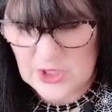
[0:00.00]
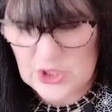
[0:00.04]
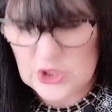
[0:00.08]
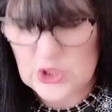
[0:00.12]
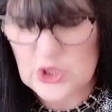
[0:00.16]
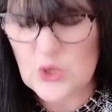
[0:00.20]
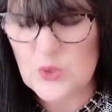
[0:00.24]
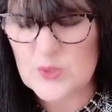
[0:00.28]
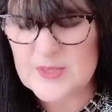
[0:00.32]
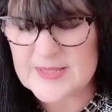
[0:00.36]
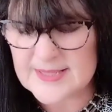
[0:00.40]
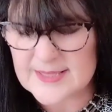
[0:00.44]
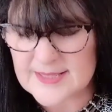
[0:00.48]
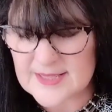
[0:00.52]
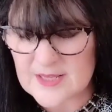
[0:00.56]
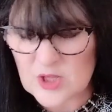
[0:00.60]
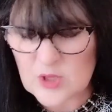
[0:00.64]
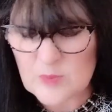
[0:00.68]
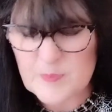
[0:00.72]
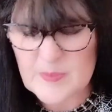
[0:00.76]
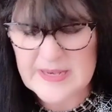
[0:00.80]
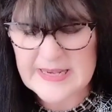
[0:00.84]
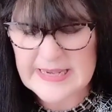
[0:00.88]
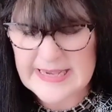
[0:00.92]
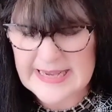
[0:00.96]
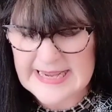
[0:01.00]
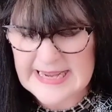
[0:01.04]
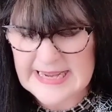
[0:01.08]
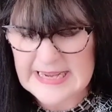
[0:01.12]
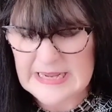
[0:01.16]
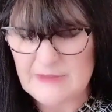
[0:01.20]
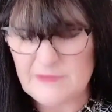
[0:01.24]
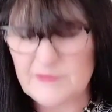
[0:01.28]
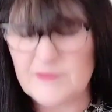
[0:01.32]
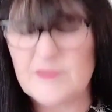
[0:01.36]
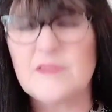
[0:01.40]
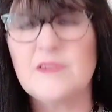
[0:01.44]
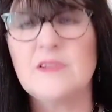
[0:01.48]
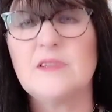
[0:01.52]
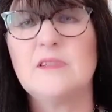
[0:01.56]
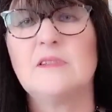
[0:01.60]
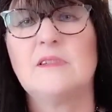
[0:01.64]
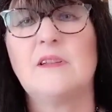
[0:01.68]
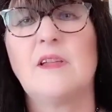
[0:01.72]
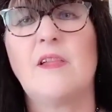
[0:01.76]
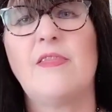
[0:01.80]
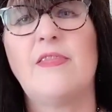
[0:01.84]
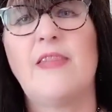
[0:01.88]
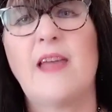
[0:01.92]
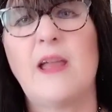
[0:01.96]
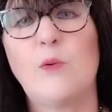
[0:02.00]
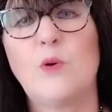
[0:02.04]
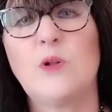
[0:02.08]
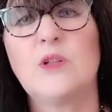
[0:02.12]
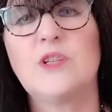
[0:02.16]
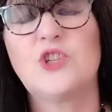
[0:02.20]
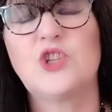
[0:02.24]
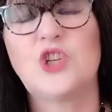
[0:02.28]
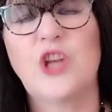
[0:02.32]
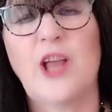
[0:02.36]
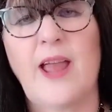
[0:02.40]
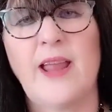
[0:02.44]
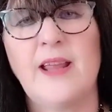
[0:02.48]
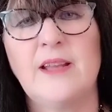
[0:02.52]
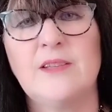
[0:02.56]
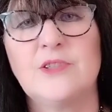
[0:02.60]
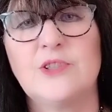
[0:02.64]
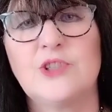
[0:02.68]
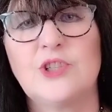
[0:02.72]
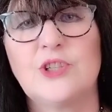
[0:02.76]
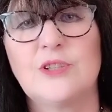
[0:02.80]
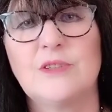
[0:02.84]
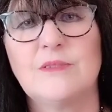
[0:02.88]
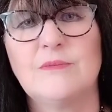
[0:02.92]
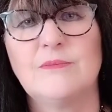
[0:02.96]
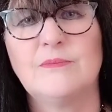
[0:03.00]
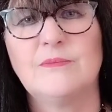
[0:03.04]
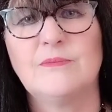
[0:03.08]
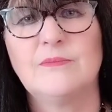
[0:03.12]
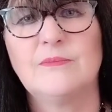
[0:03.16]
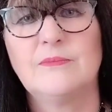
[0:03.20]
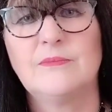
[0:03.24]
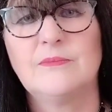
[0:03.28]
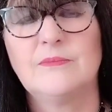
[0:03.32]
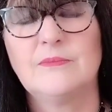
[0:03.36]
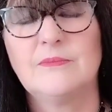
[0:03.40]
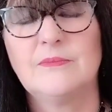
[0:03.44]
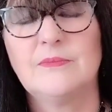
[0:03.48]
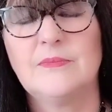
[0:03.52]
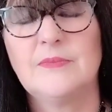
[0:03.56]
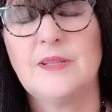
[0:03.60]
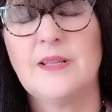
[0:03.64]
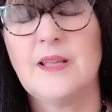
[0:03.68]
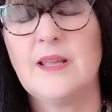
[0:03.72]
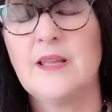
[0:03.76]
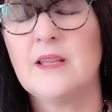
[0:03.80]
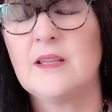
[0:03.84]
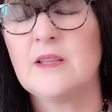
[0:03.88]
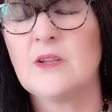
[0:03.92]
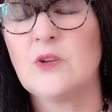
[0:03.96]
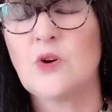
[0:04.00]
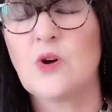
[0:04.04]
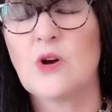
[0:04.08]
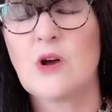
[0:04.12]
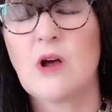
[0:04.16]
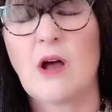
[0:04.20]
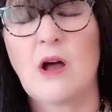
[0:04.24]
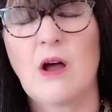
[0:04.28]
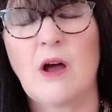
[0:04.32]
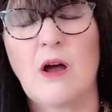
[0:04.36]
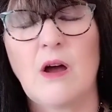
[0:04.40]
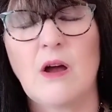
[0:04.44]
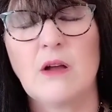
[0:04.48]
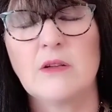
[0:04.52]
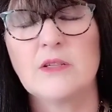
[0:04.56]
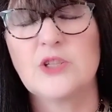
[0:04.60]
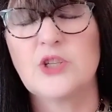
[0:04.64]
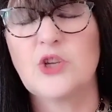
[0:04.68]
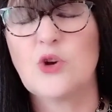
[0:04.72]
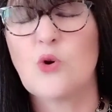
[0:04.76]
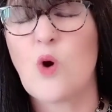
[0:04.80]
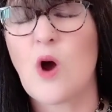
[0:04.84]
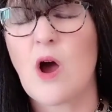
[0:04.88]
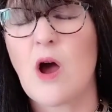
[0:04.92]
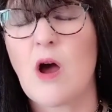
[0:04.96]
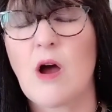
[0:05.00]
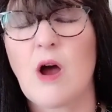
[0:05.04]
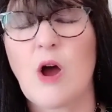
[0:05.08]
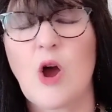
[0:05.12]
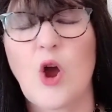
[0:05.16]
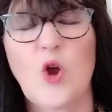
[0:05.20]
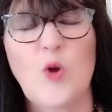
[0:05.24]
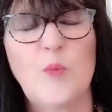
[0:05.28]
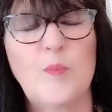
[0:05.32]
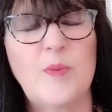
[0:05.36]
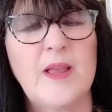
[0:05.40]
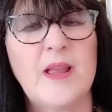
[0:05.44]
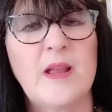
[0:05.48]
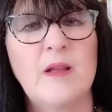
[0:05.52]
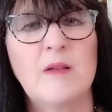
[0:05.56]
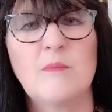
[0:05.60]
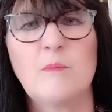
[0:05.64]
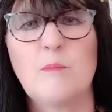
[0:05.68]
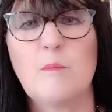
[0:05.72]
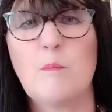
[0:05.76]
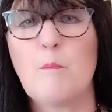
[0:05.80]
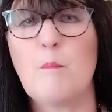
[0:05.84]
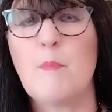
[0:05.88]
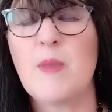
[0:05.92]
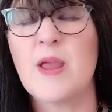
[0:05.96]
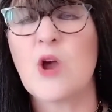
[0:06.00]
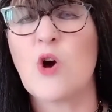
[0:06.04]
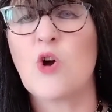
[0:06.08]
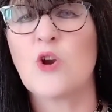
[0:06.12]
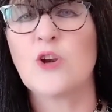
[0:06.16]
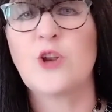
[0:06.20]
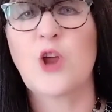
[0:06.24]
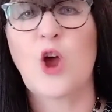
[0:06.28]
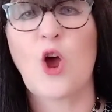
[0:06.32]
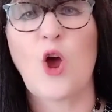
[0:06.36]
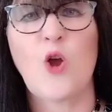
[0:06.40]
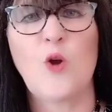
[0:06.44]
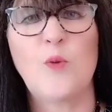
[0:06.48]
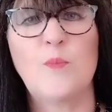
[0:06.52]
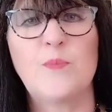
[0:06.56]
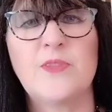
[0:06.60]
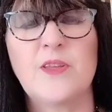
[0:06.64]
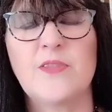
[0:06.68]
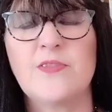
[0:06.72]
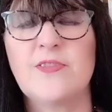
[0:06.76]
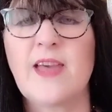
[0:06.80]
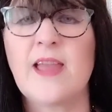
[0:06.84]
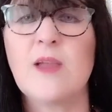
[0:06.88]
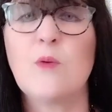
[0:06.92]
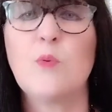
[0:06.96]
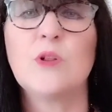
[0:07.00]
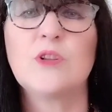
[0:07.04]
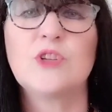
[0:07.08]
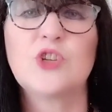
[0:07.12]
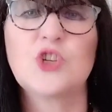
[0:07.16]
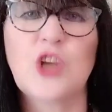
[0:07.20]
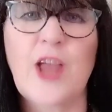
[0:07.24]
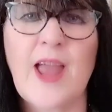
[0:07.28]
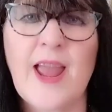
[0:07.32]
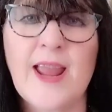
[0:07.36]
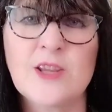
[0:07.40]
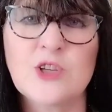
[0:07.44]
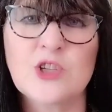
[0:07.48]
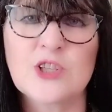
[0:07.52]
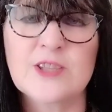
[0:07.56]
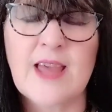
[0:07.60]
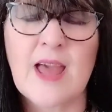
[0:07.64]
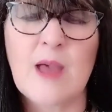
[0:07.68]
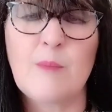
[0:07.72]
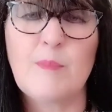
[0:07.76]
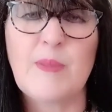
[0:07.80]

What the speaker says: You still believe they will change. In your heart, you are hoping beyond hope that they will change their